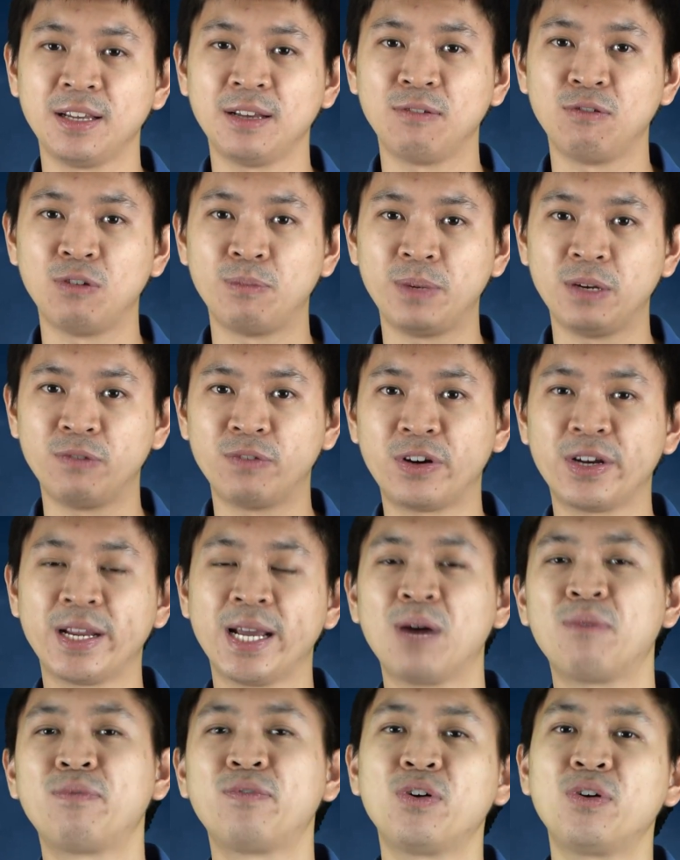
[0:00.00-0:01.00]
would be very
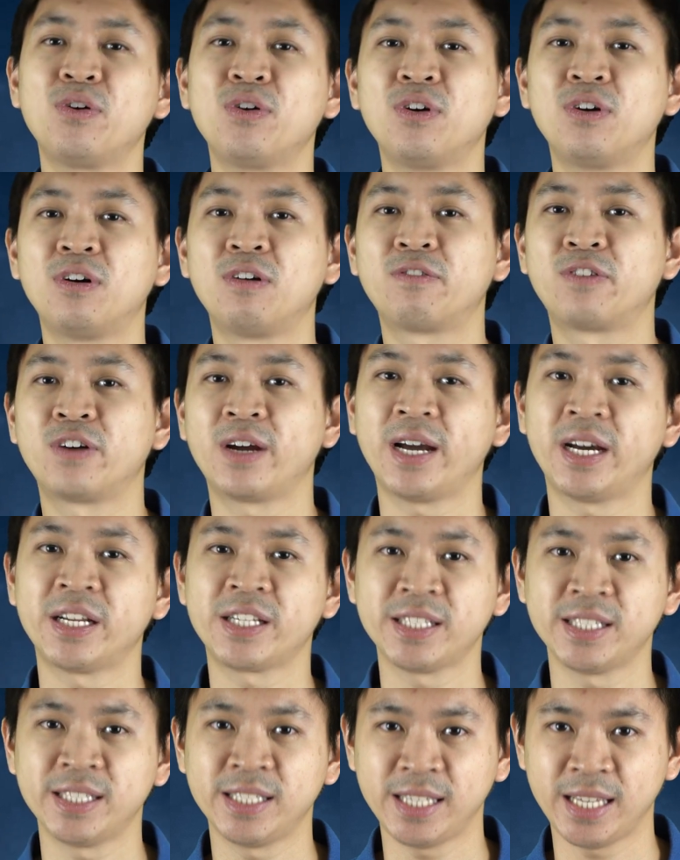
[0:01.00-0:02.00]
helpful for
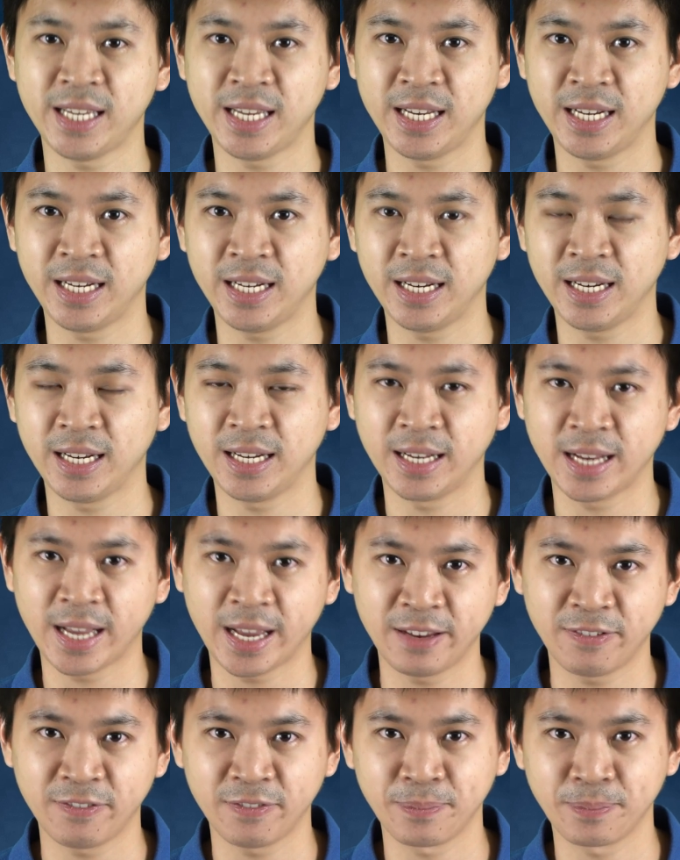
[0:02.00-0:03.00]
us in
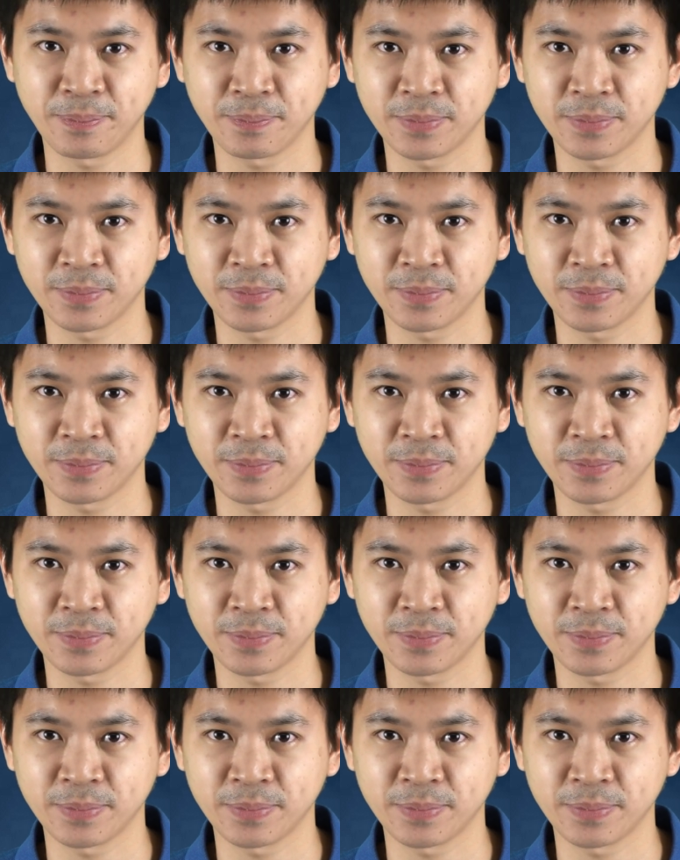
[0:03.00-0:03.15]
life.